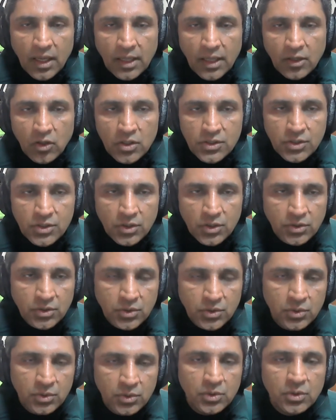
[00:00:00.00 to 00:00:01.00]
And also
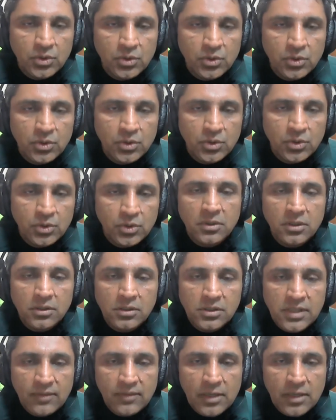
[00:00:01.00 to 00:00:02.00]
to uh,
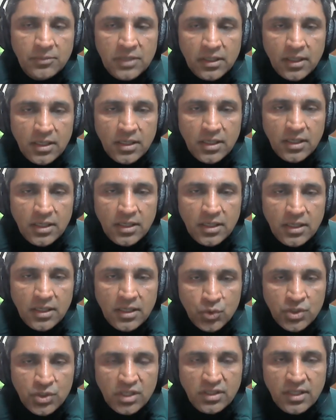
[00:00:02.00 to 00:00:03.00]
develop the culture of
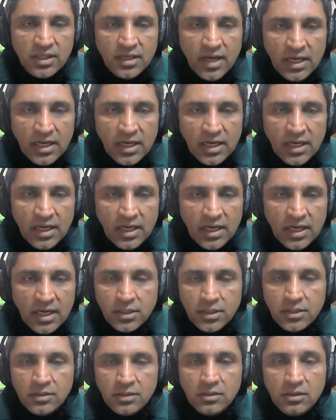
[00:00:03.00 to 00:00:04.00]
choosing the right
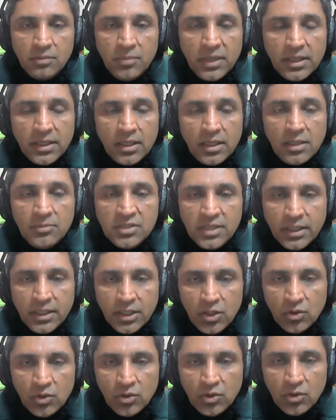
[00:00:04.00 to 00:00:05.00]
friends and making them
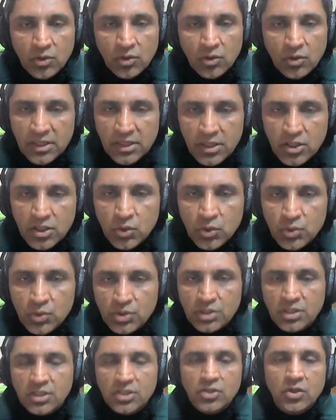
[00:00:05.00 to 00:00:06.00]
secure. So there are many
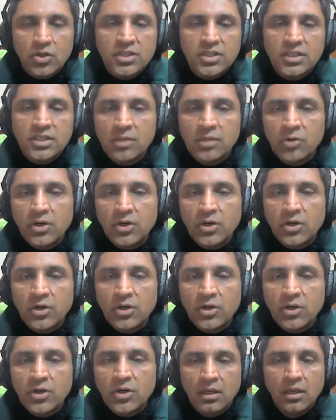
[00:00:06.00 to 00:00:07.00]
issues. It is not just about
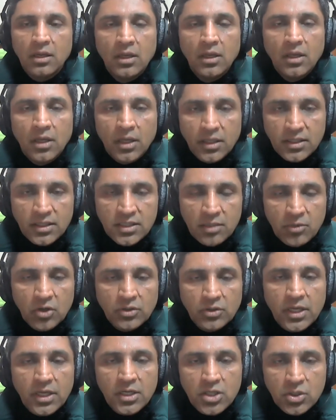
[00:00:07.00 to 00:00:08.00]
addiction. It is
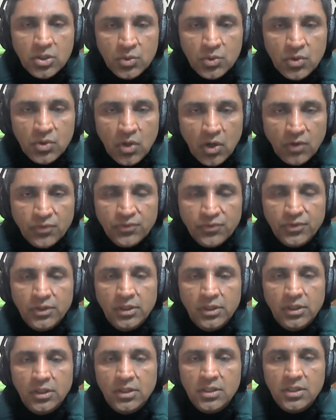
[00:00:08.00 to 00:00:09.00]
about the issue of
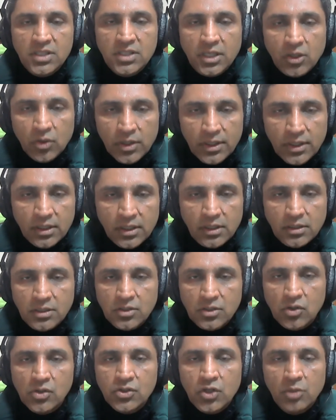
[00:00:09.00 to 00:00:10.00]
uh, security.
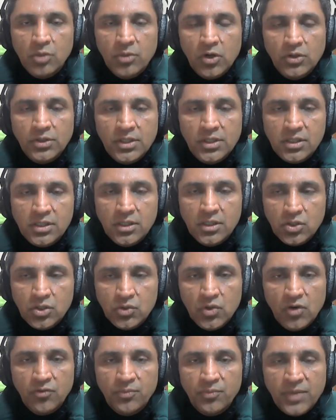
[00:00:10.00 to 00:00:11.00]
It is also about this
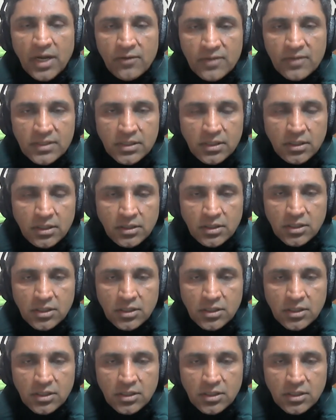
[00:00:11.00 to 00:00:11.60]
issue of privacy.